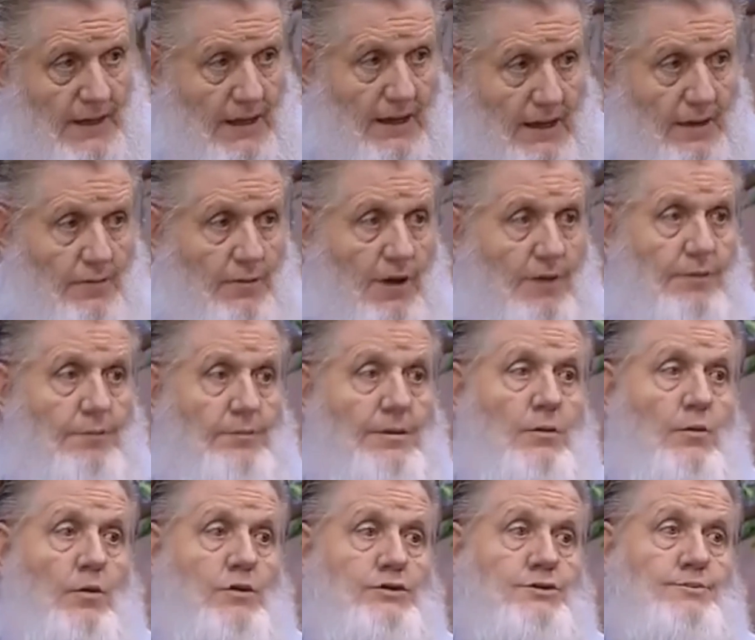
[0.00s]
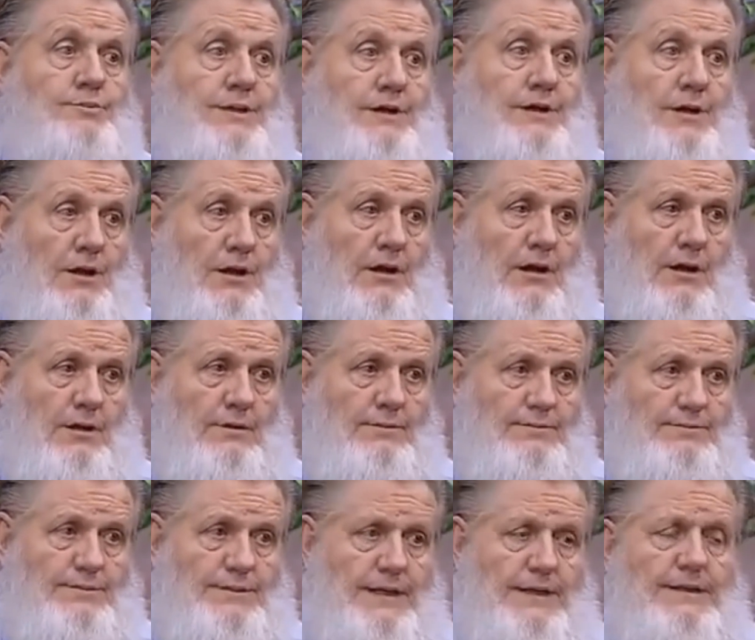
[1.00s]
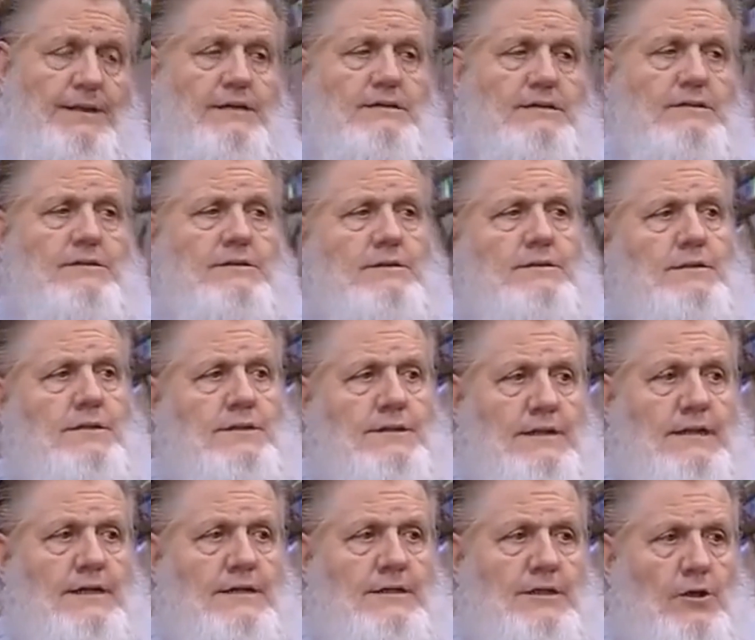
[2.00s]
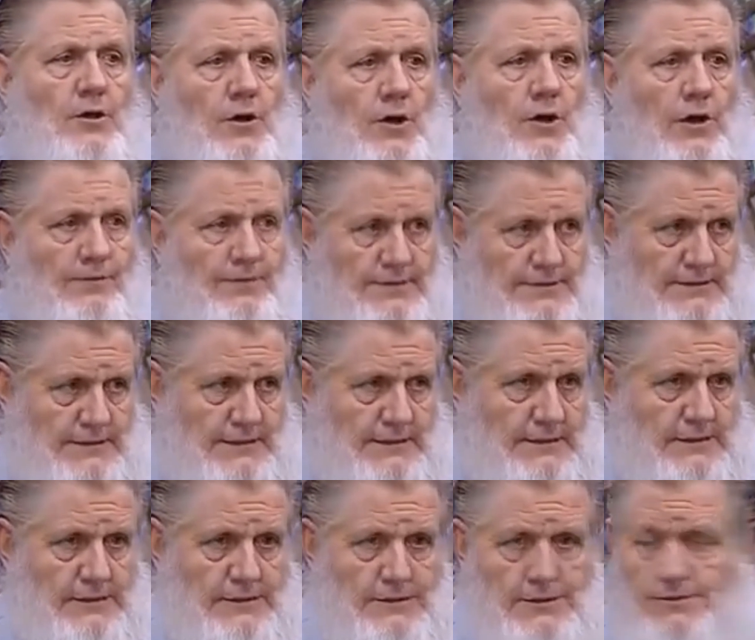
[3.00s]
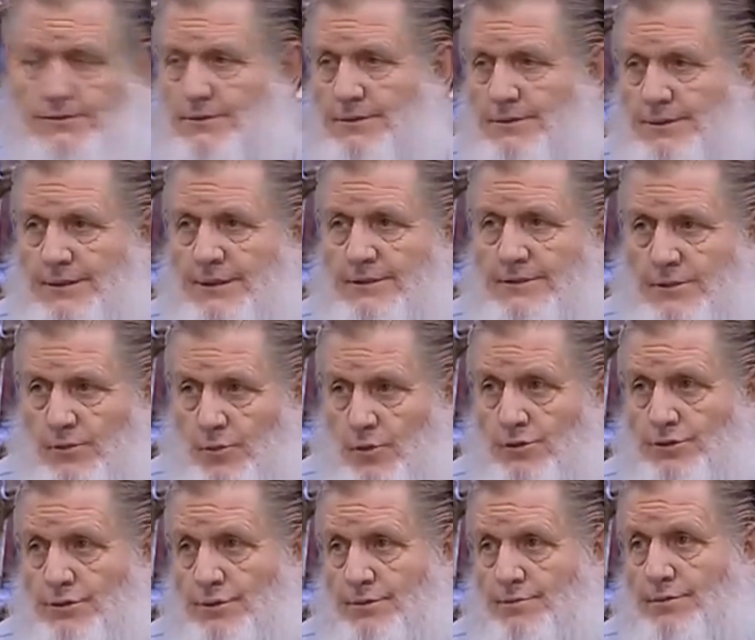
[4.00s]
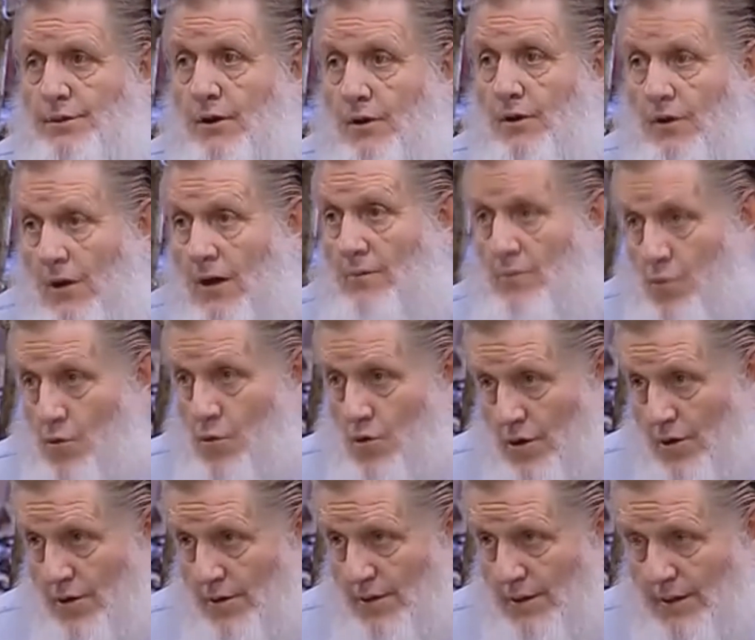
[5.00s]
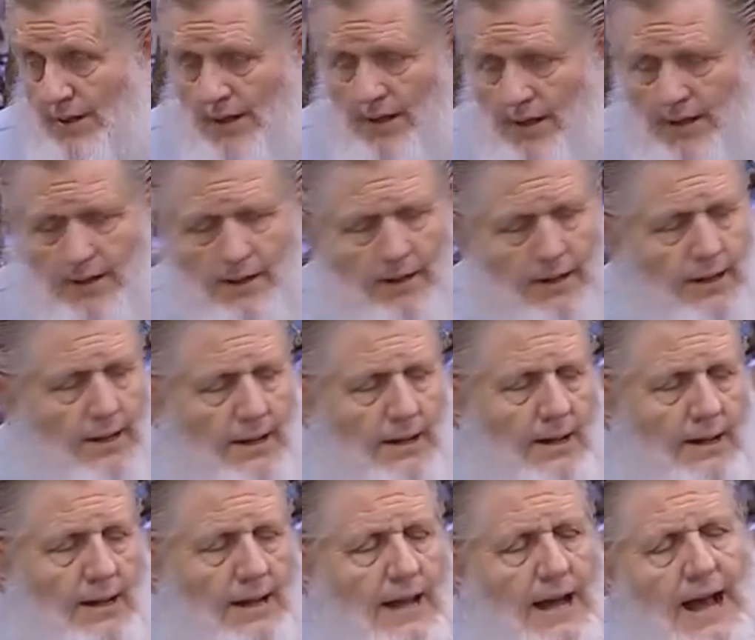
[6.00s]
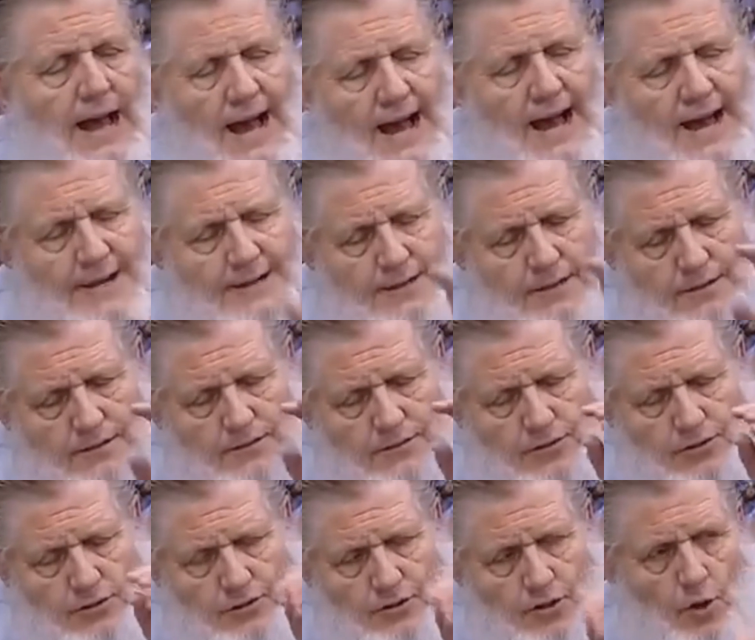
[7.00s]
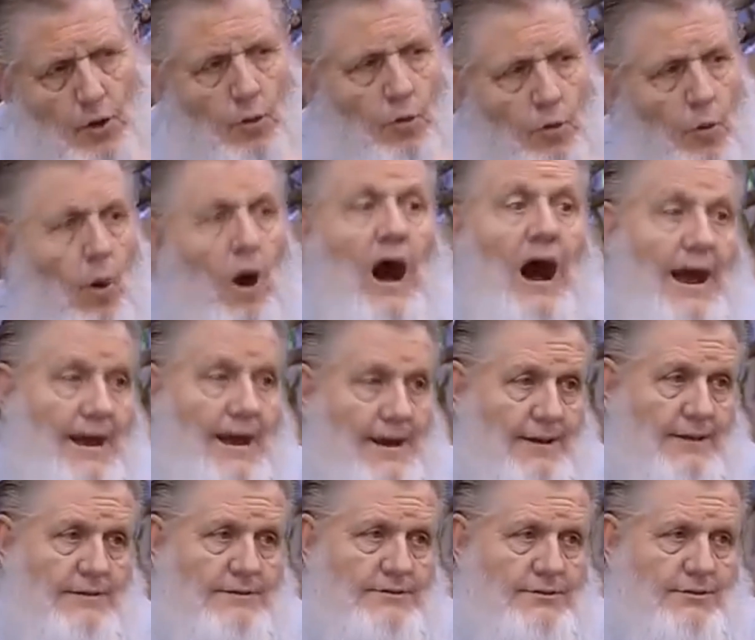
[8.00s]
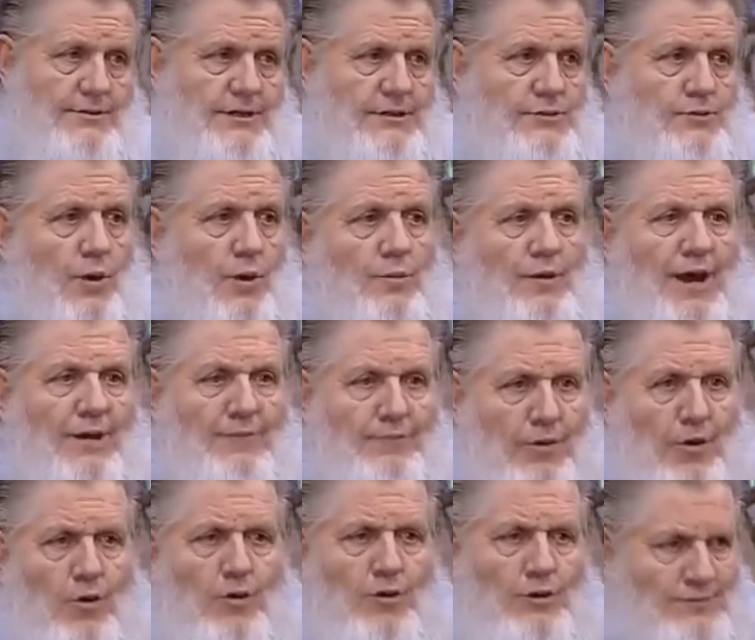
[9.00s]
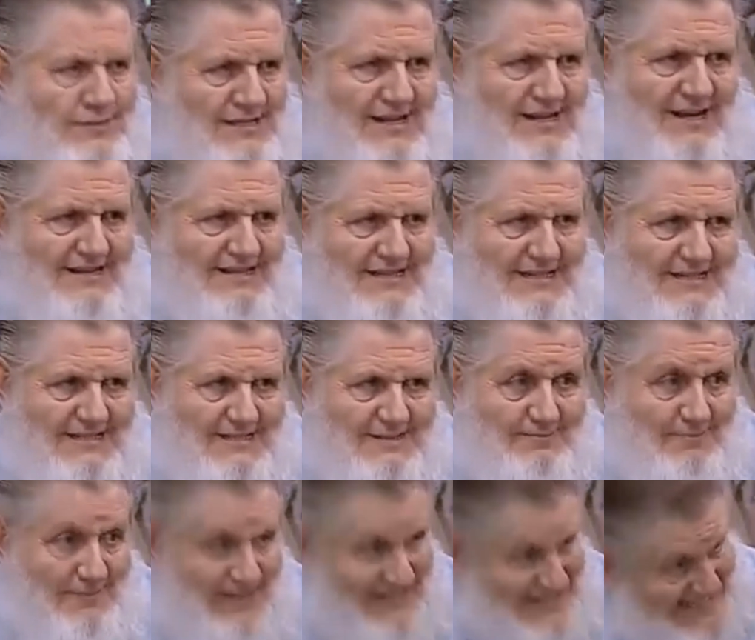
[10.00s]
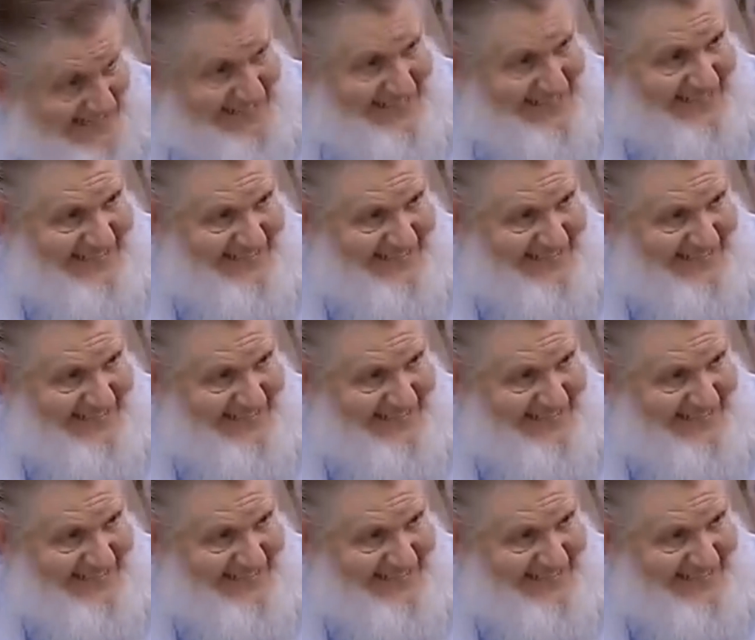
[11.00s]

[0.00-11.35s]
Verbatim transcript: He'd rather be worshiping Allah. And that's the thing that all of us need to do, is to worship Allah more and to know why. So that's why we have programs like this. Make sense?